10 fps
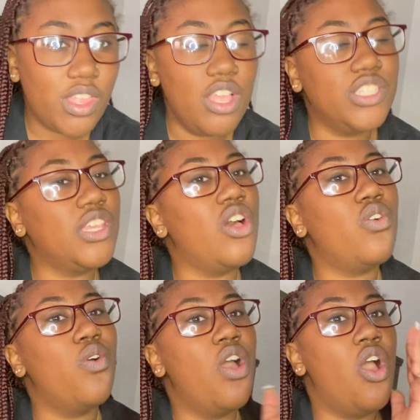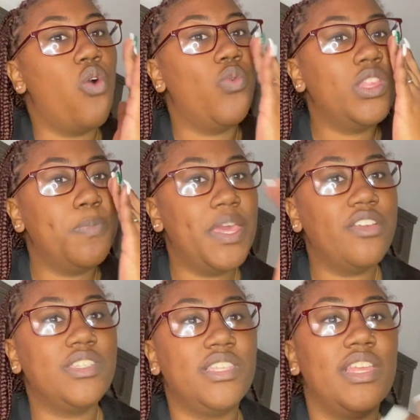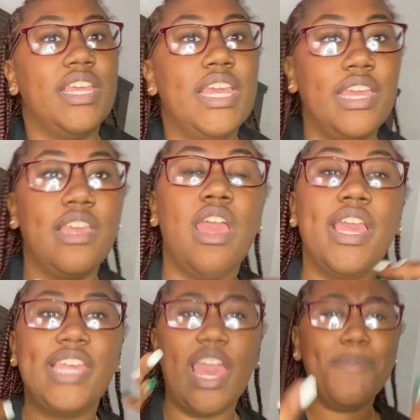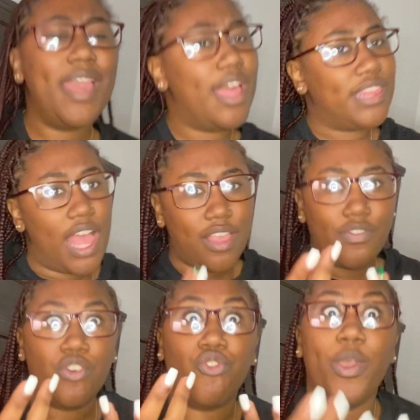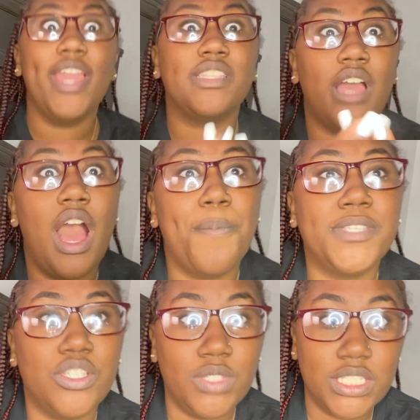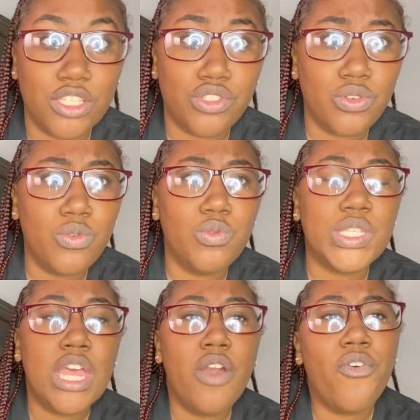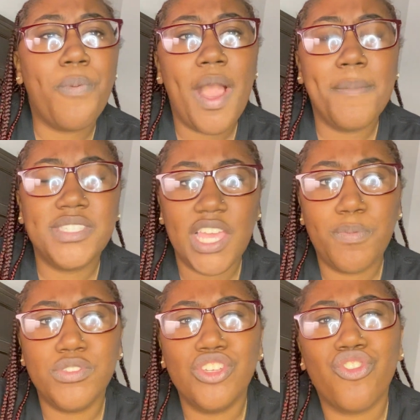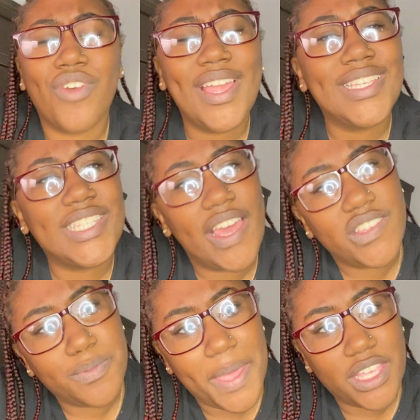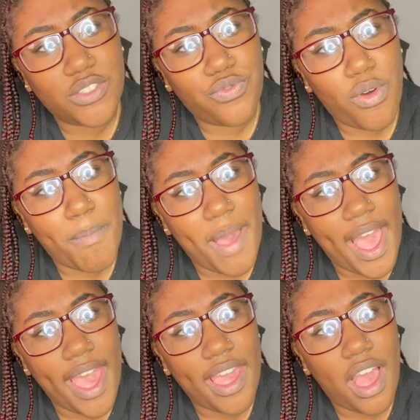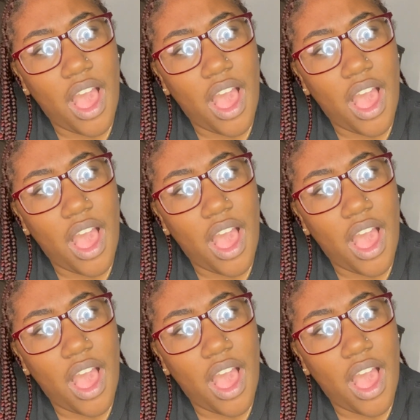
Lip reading: So with Peterson, he gave me a lot of great opportunities and tools. For prime example, to create a safe space for my